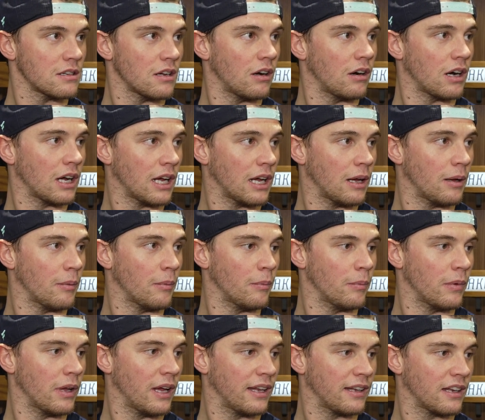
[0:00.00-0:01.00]
So
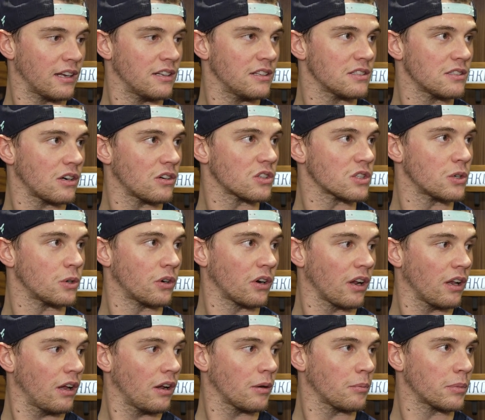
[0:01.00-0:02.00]
and then he started scoring a
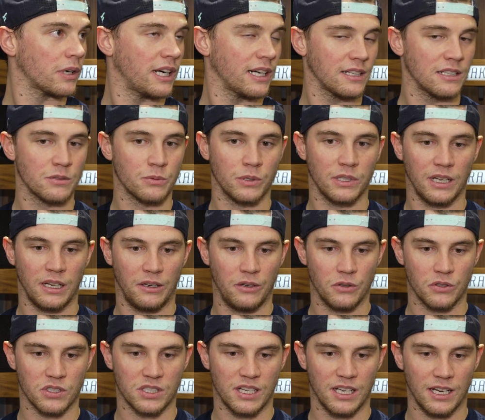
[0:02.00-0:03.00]
lot in practice with that new
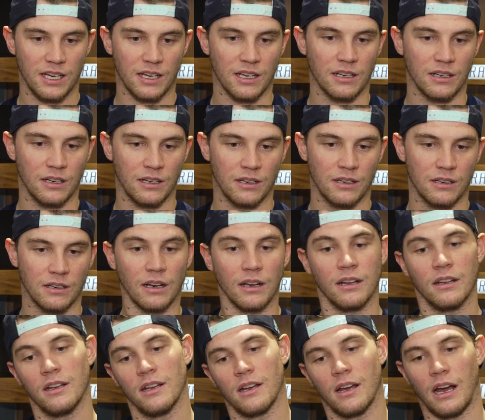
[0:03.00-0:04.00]
stick, and then
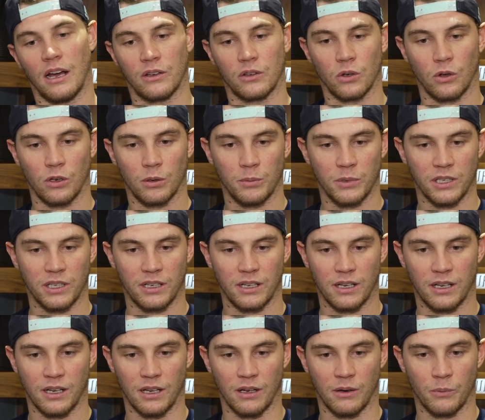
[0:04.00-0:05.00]
I told him
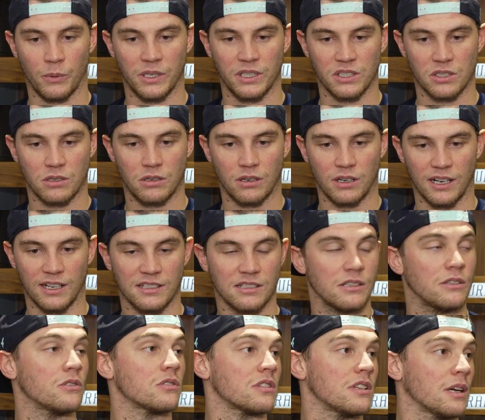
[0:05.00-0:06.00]
when he scored, that's the
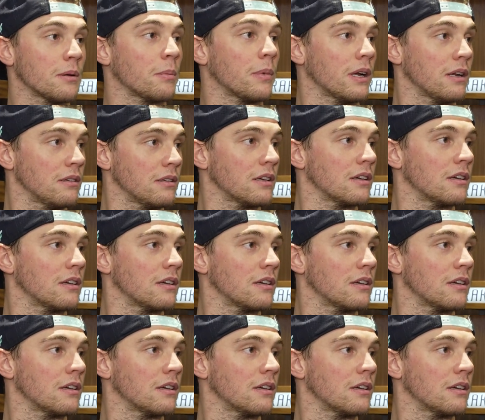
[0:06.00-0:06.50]
new stick, but.